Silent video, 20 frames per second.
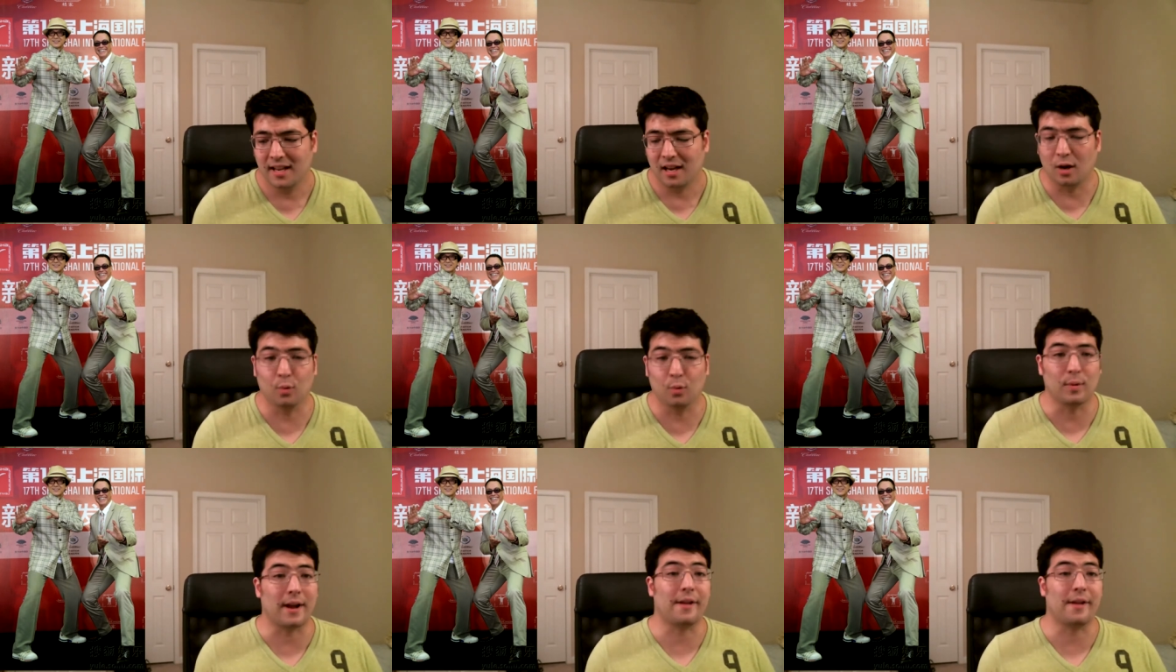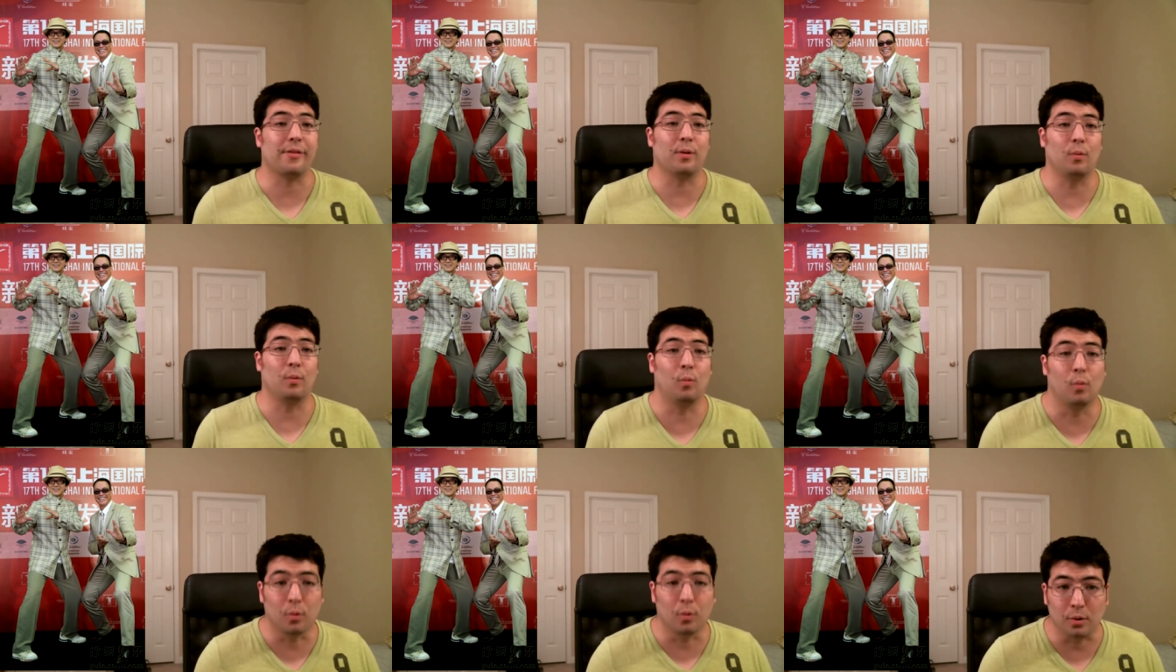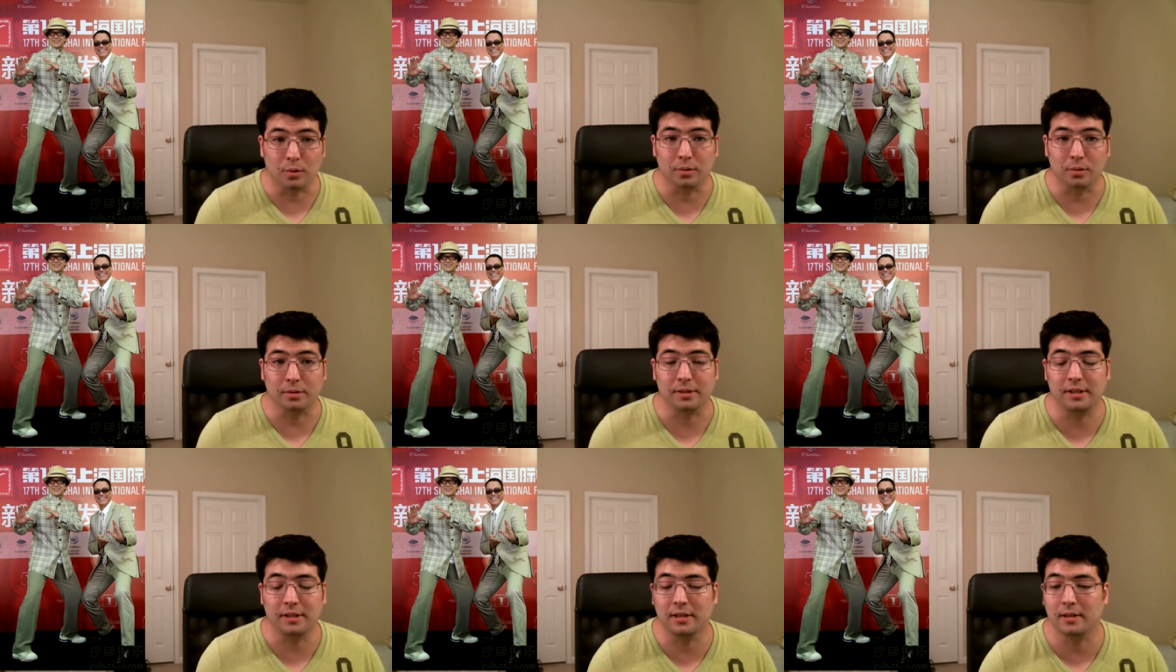around the
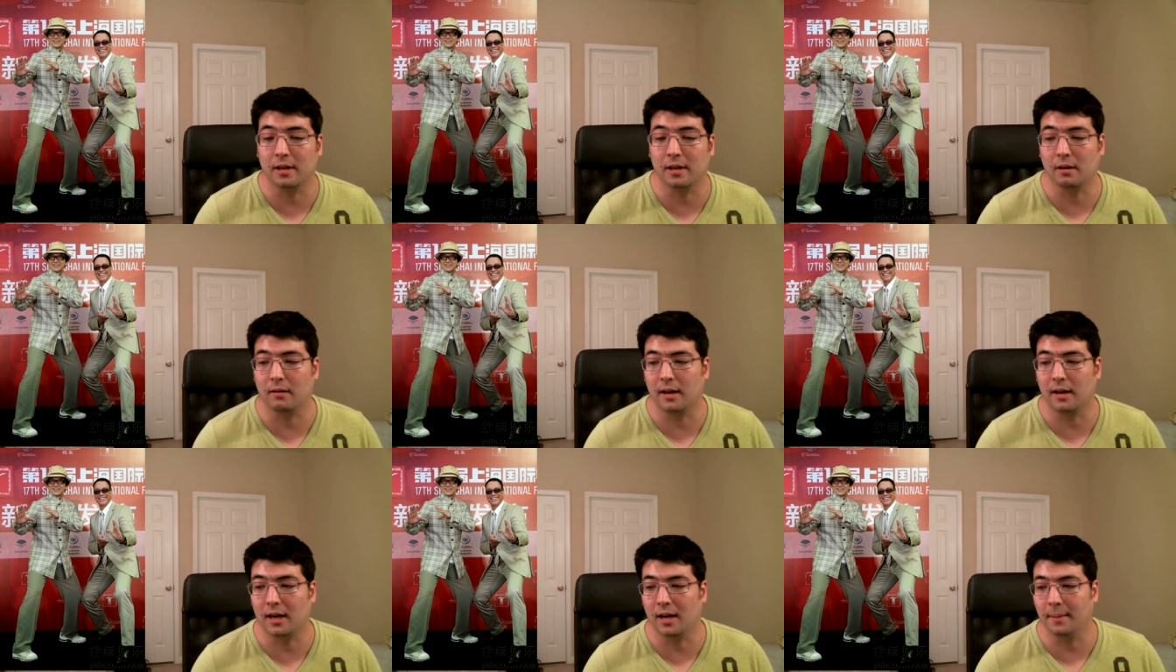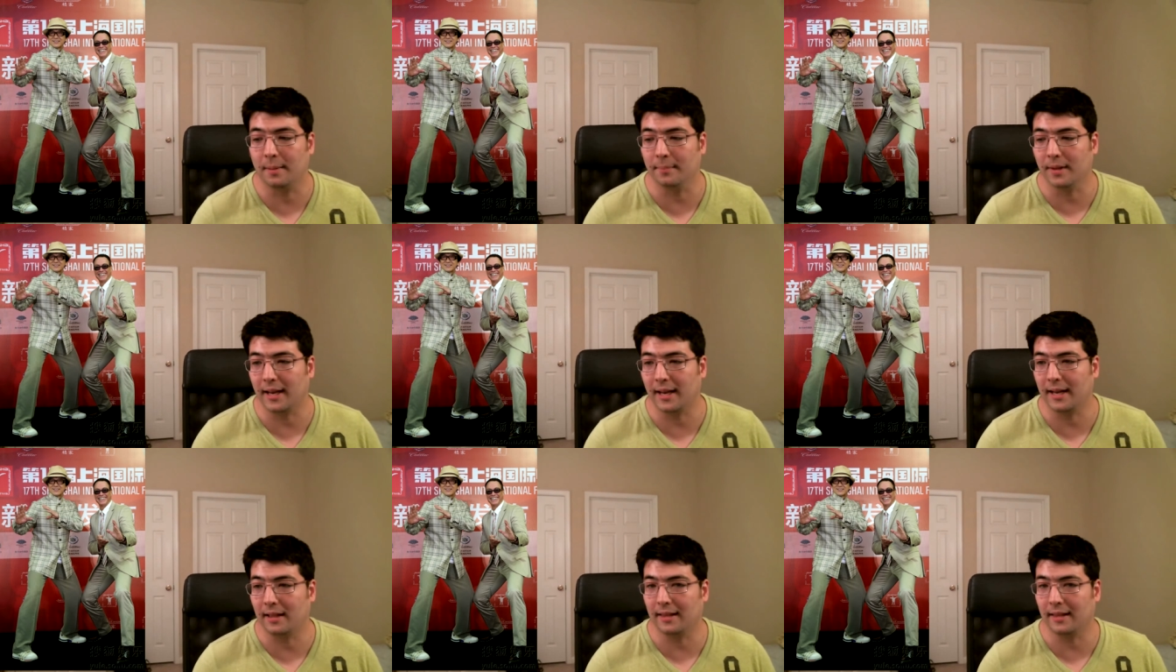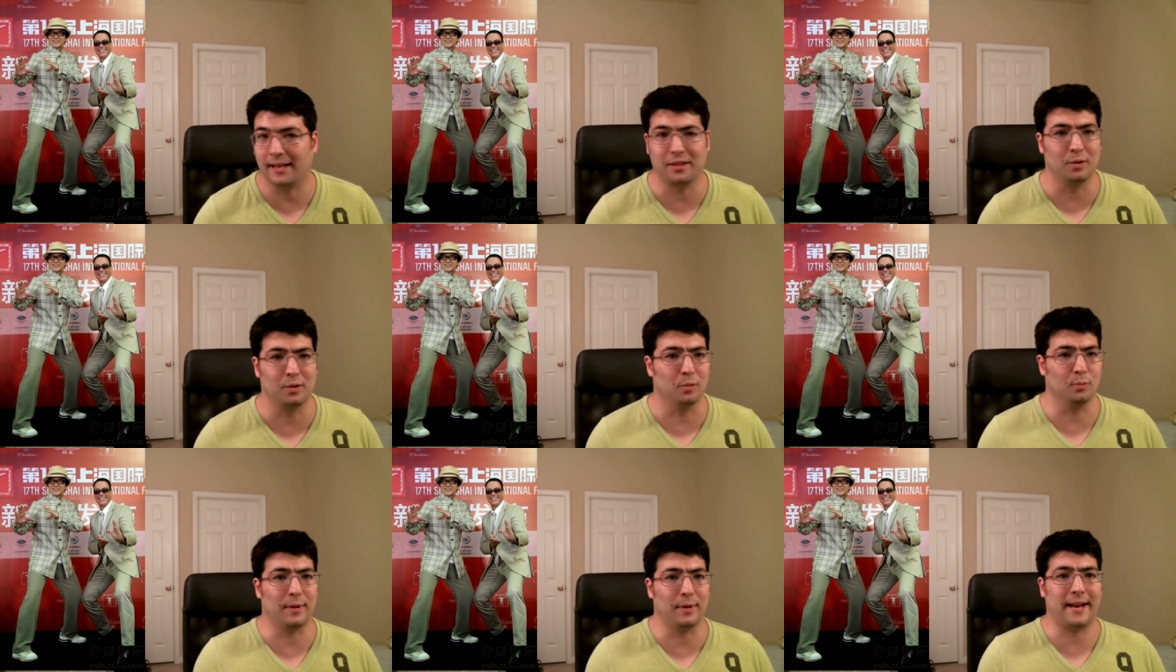world. You know, um, like like
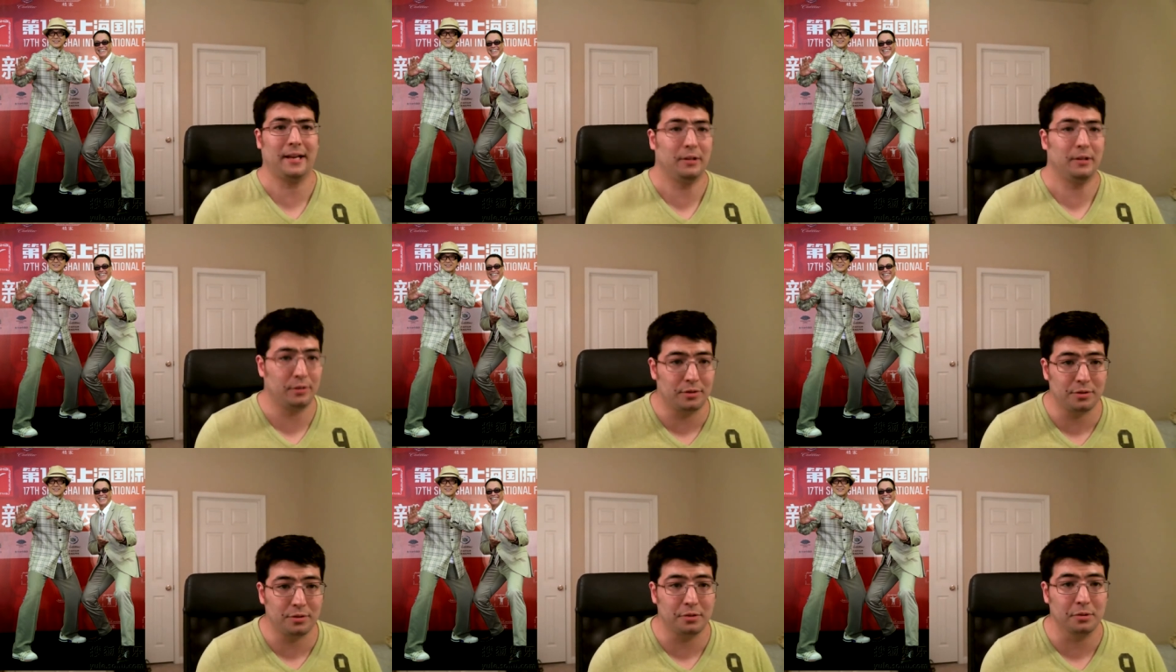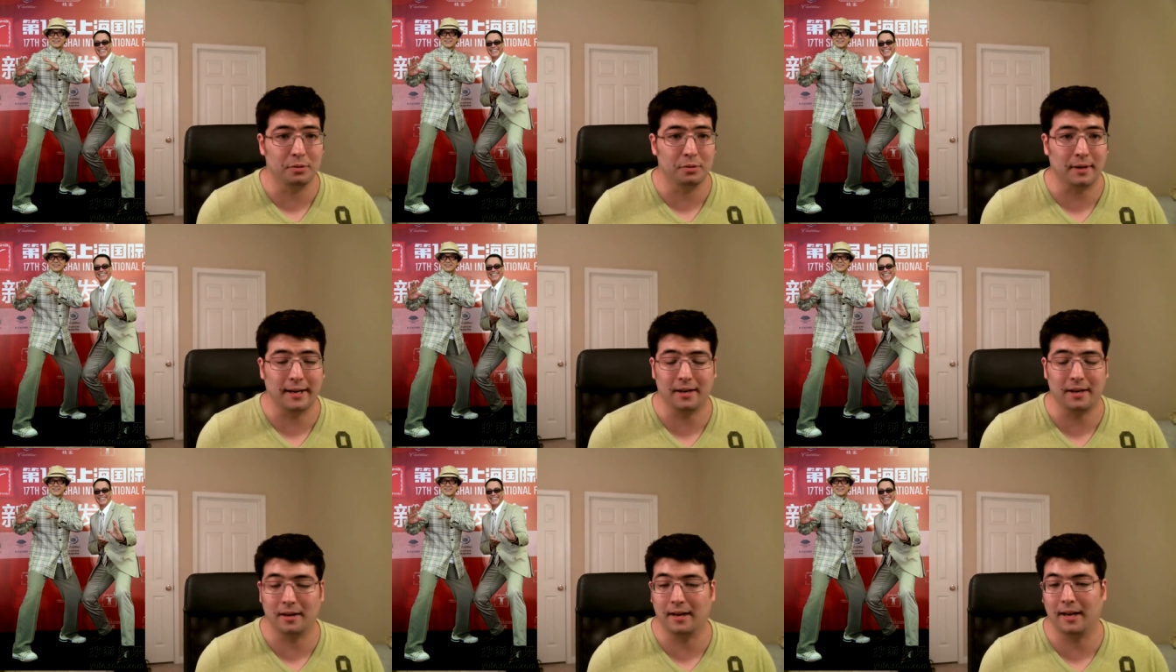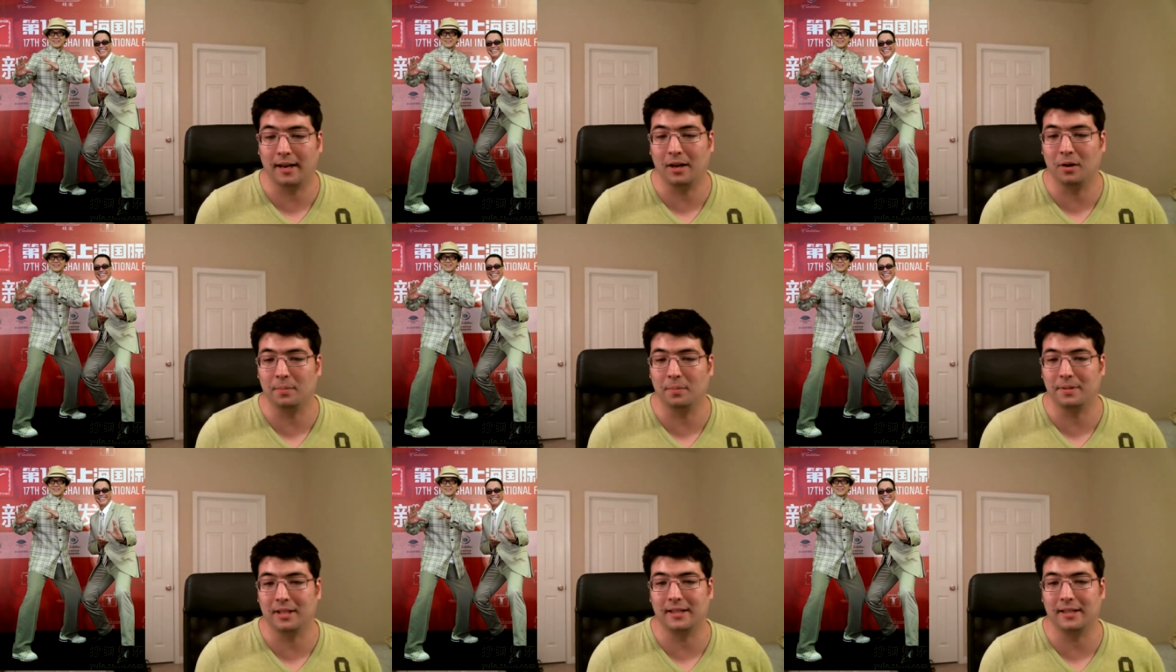the Raid Two. I, I
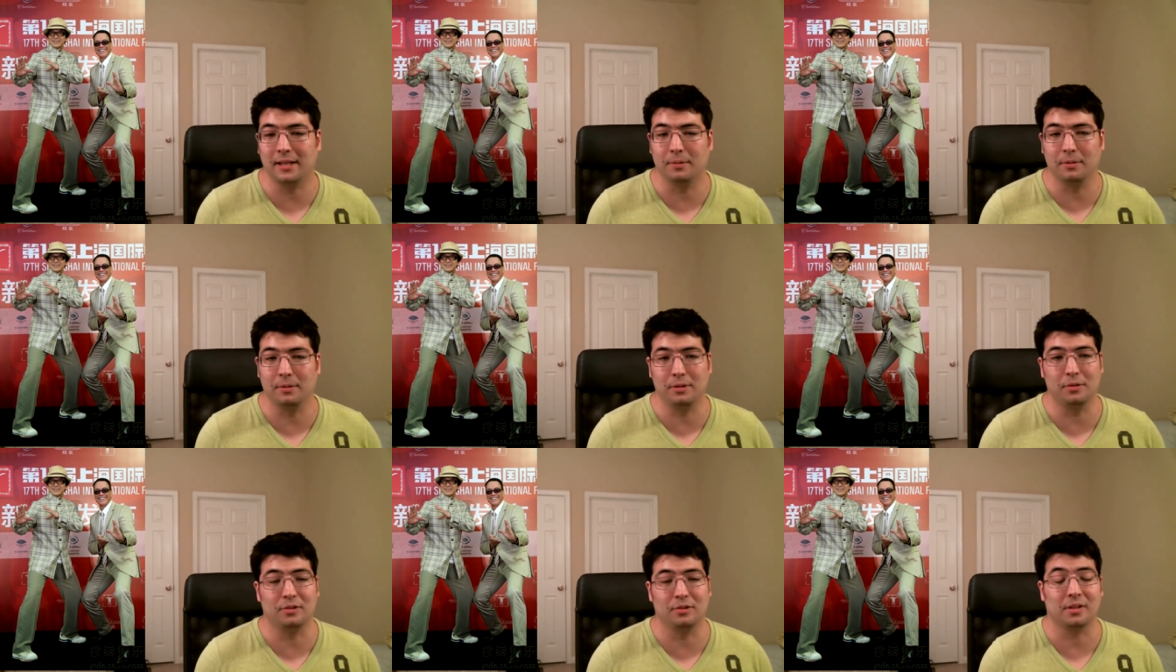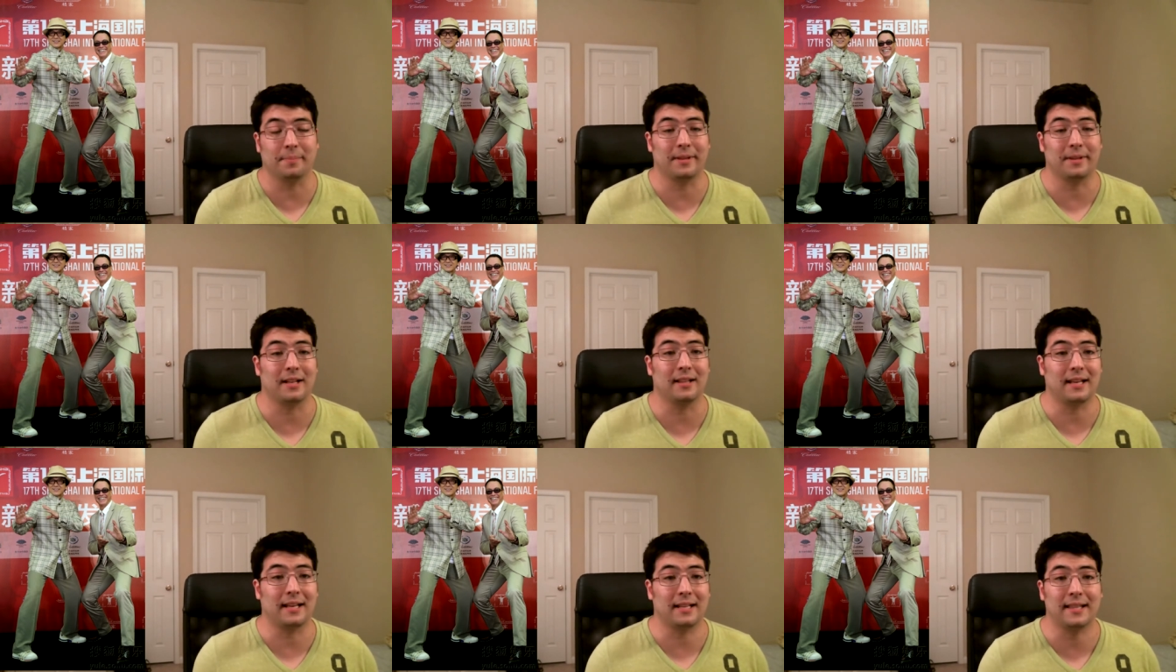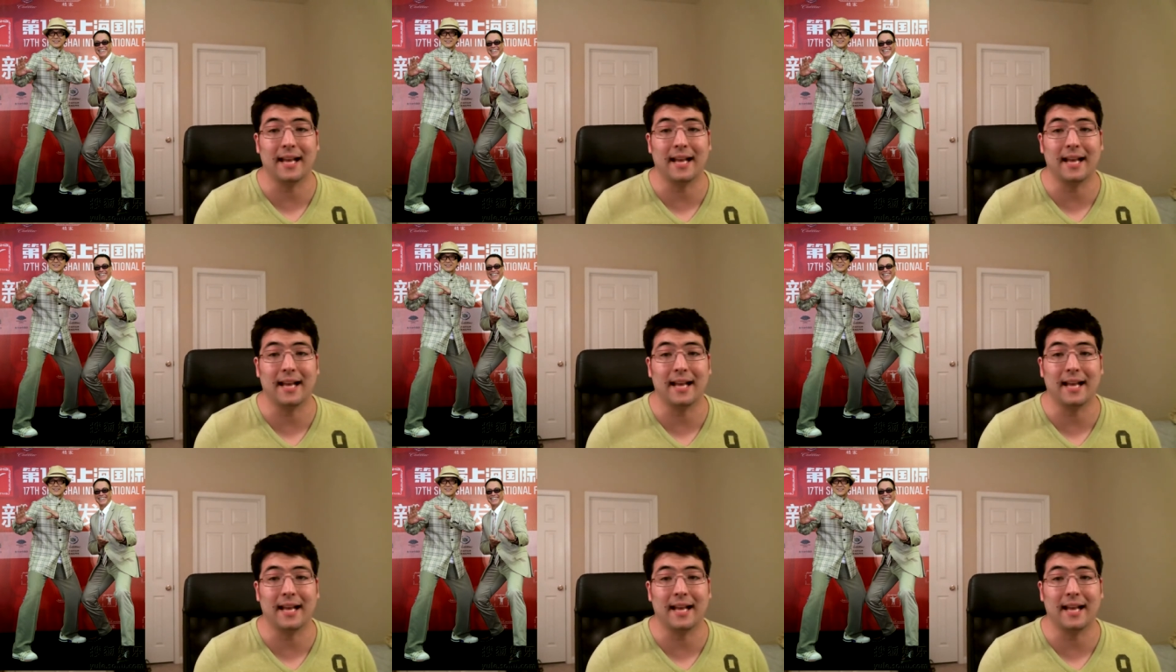hope that they would do something like